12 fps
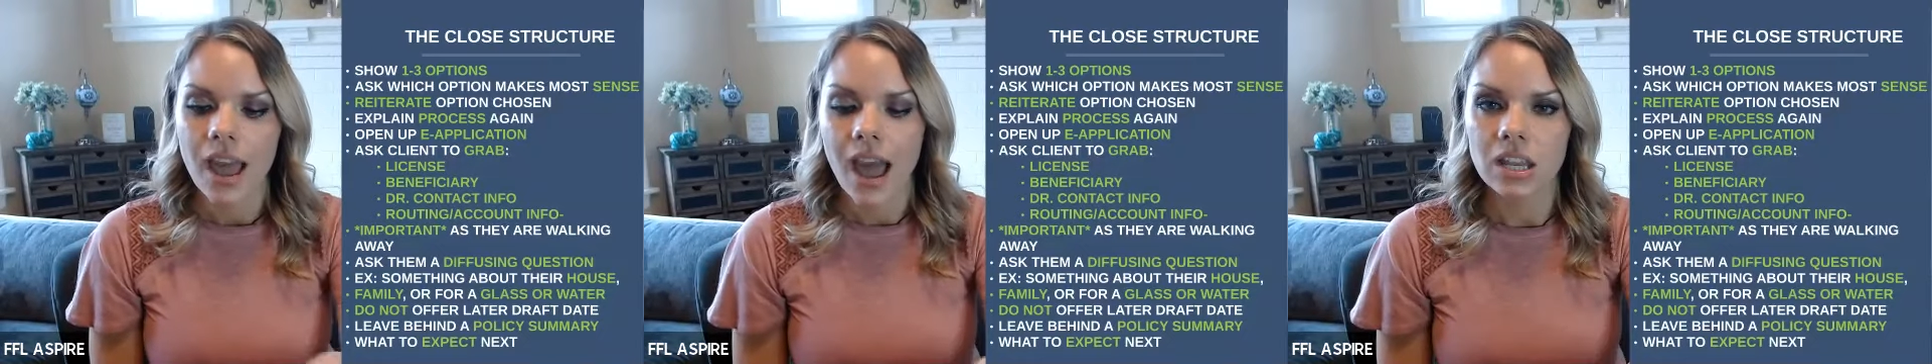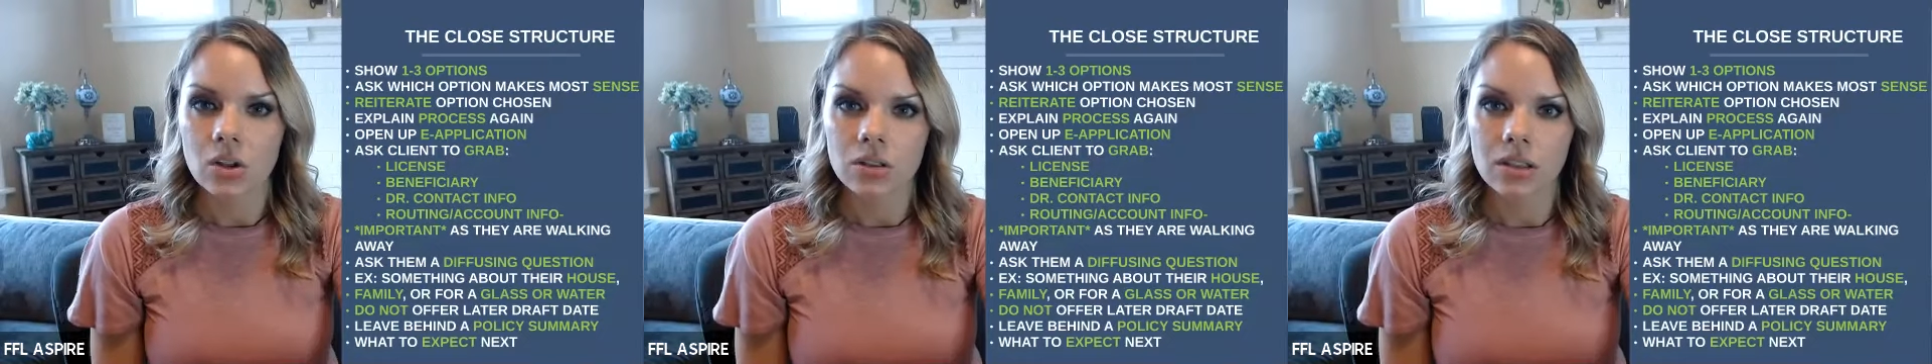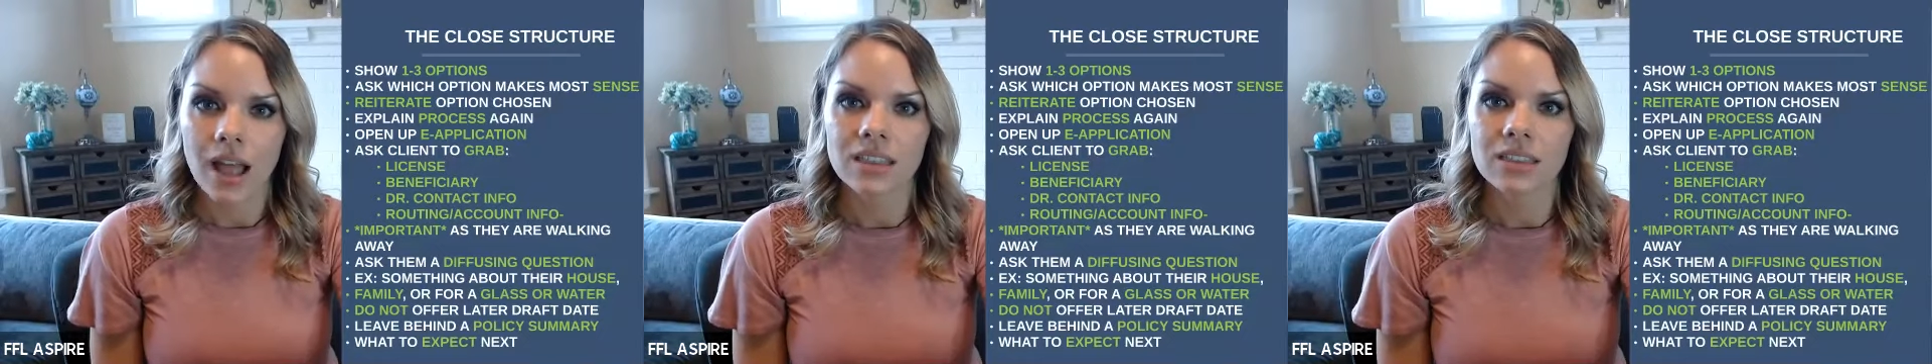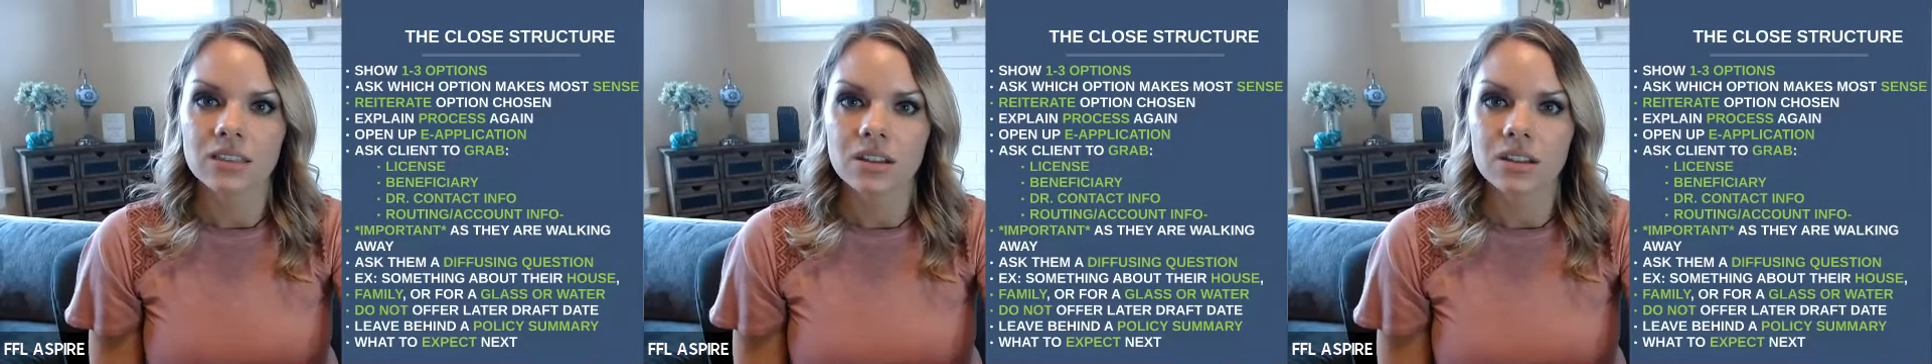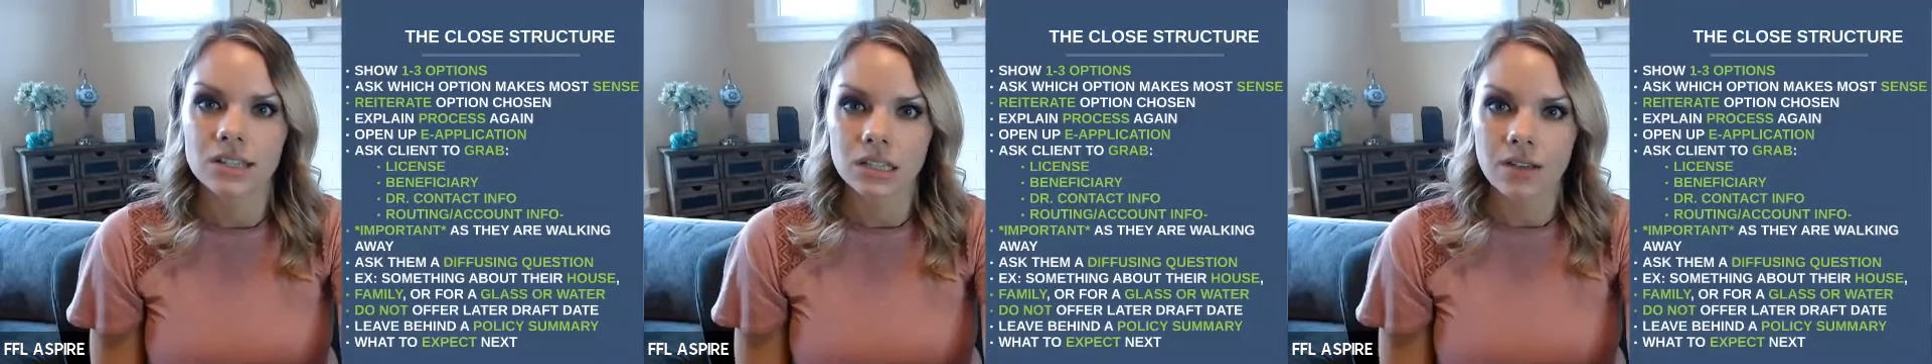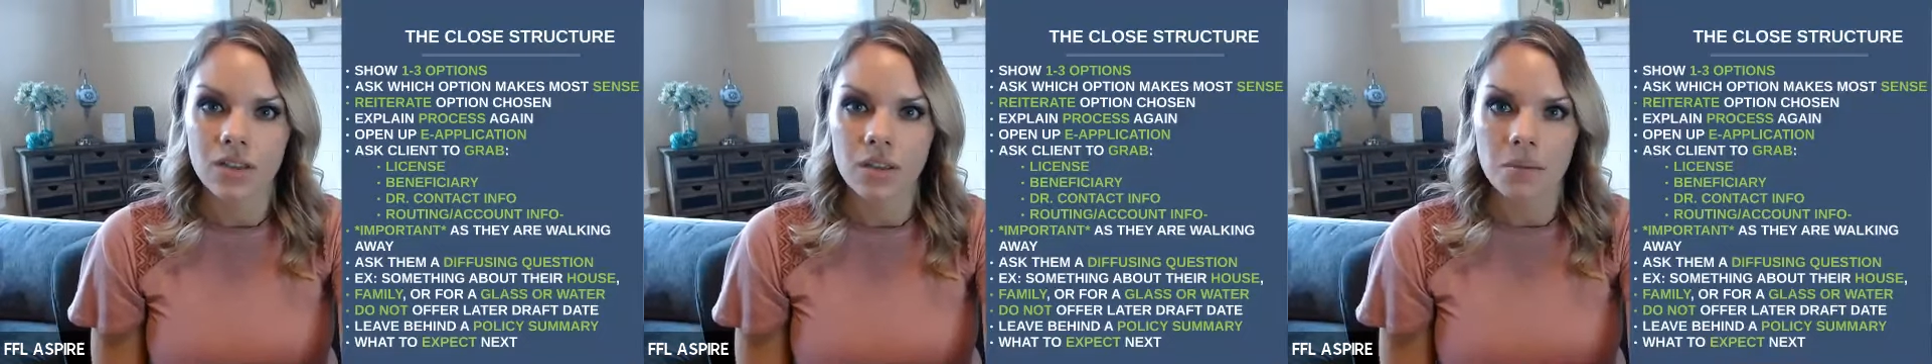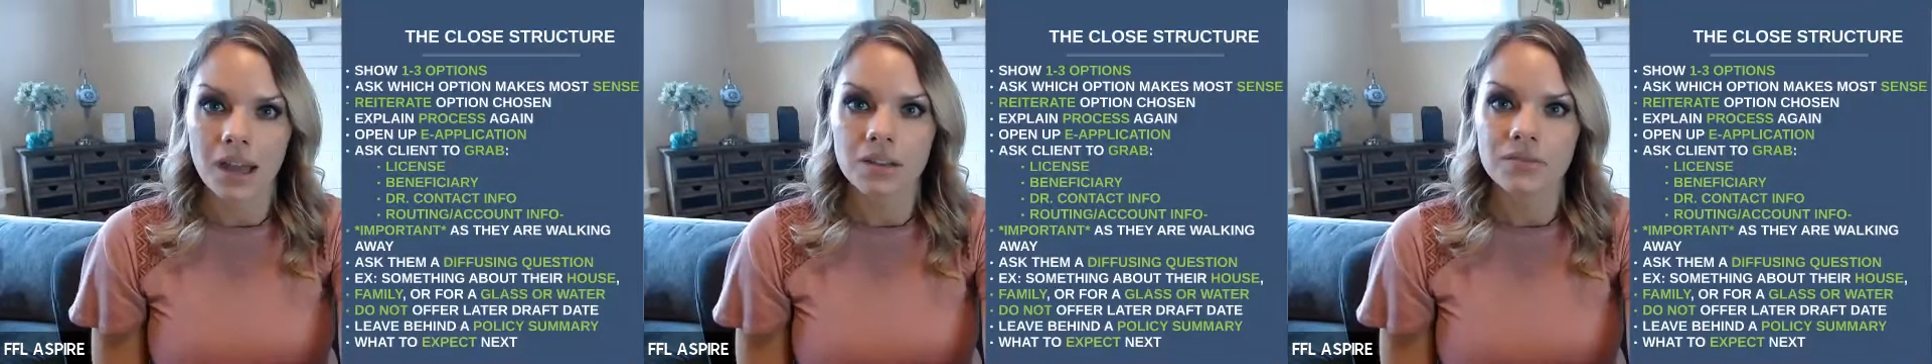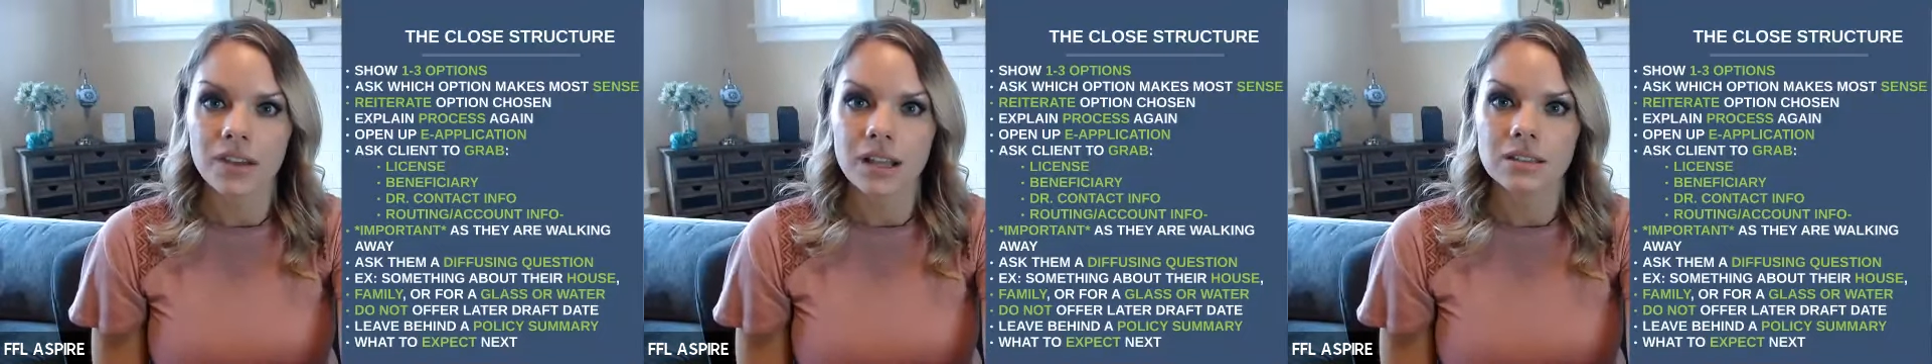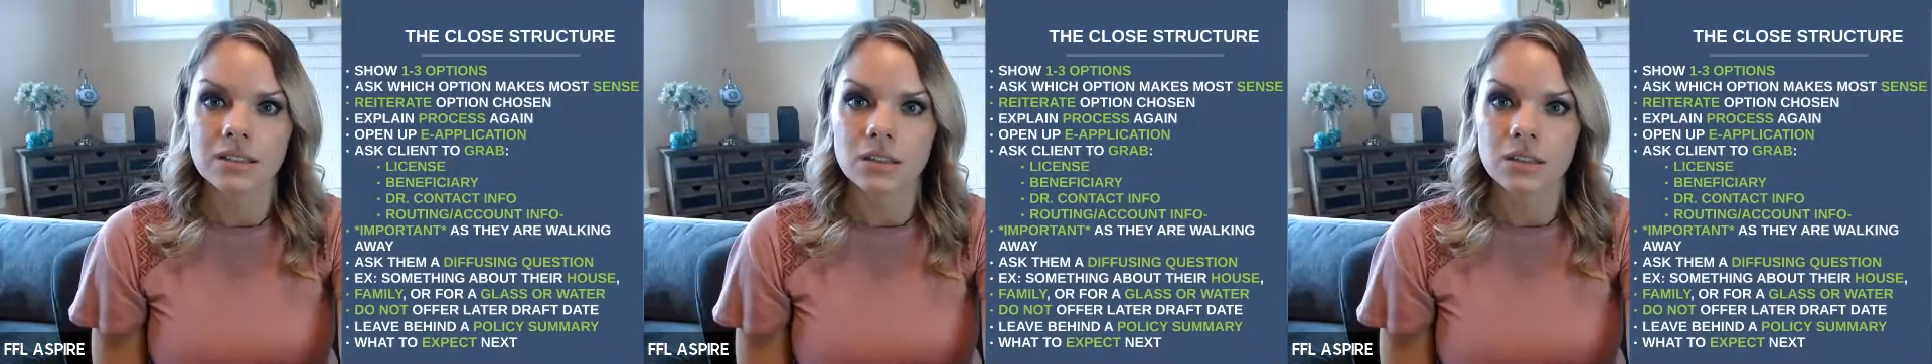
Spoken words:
And you like that there's the living benefits,